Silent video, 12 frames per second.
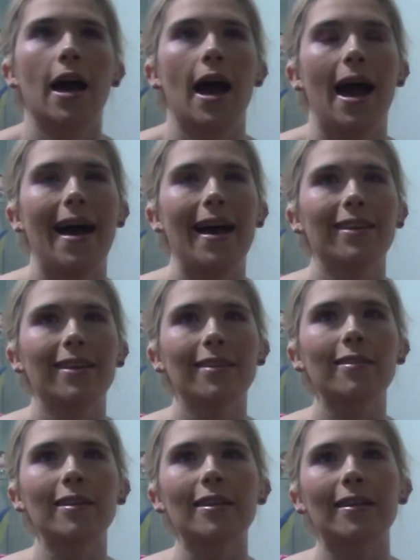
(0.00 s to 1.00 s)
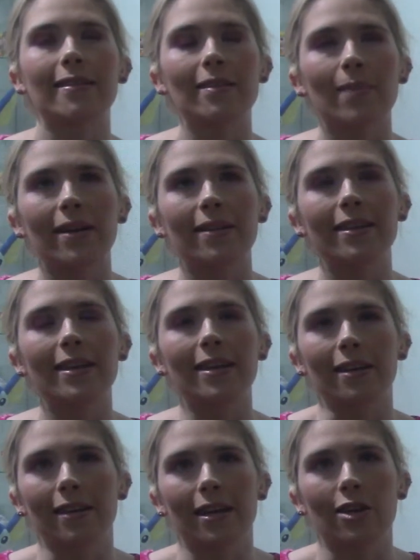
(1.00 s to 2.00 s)
I did say this is my tea
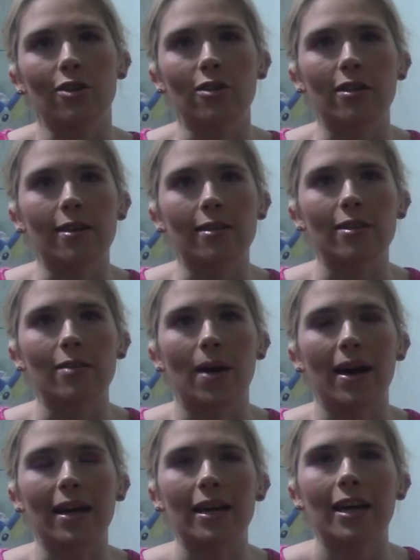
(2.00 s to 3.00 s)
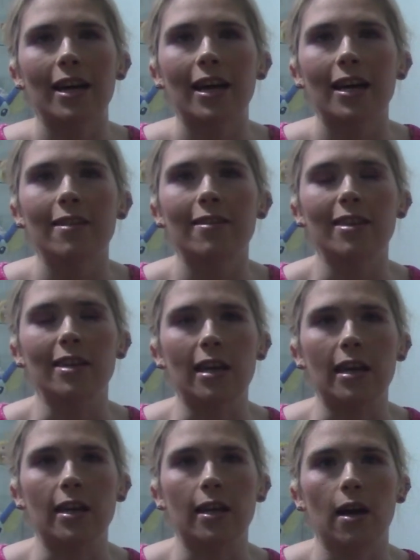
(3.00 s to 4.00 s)
collection and this is my
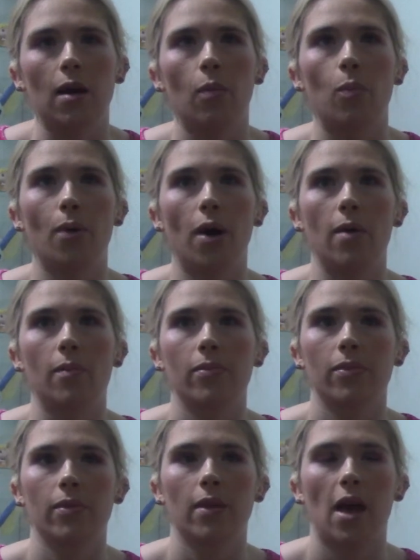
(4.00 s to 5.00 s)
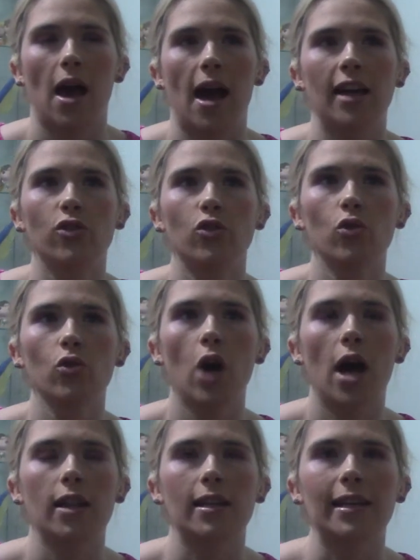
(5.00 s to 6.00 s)
tea area, but I do
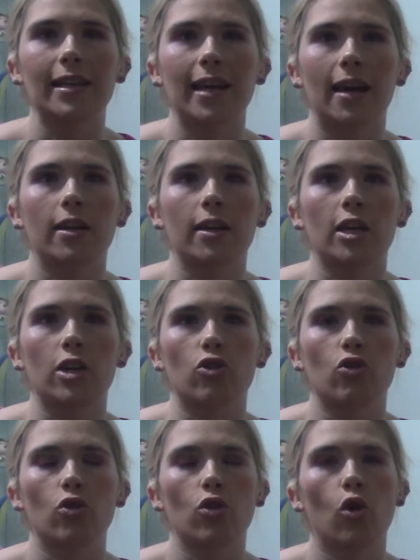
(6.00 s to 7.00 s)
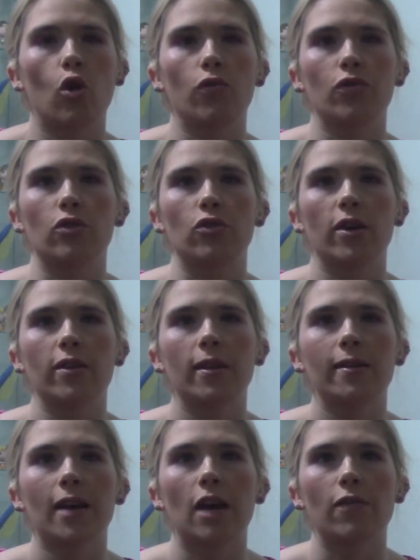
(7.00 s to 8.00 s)
like an occasional coffee, so I
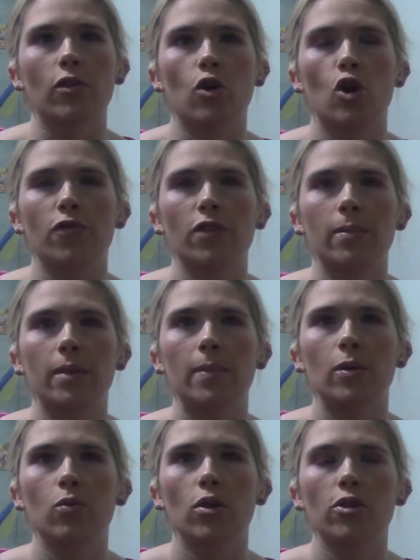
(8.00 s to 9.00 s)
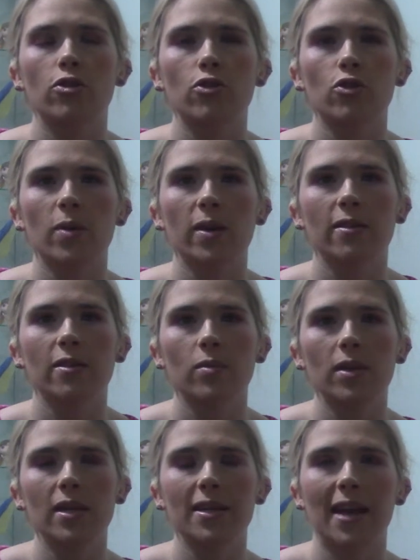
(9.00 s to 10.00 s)
tend to have a coffee maybe once or twice a
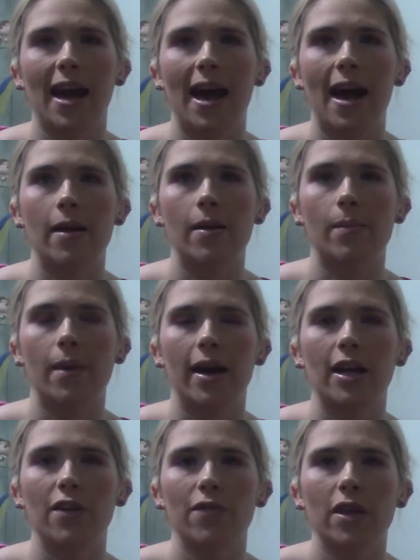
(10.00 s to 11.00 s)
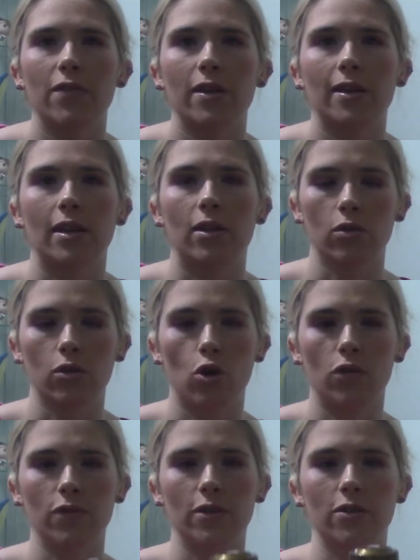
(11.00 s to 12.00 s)
week, and my favourite little
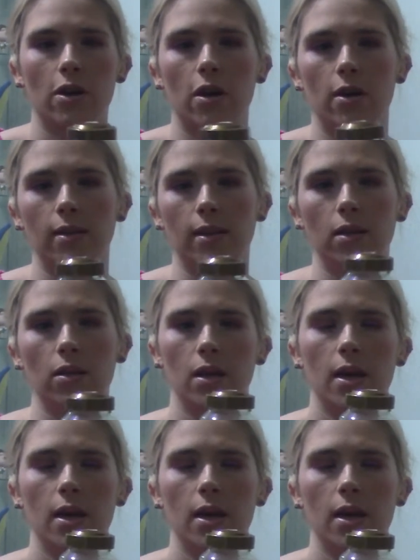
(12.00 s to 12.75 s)
coffees are the little